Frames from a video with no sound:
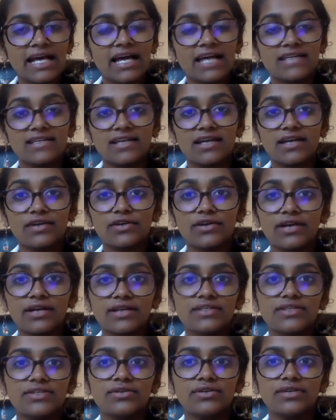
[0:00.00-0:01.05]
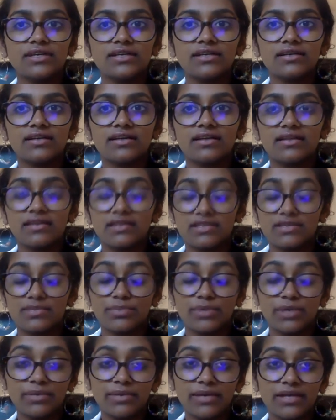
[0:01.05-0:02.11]
As an undergrad student, that's
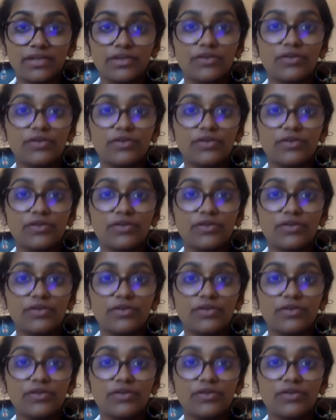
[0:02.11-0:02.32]
pre-med,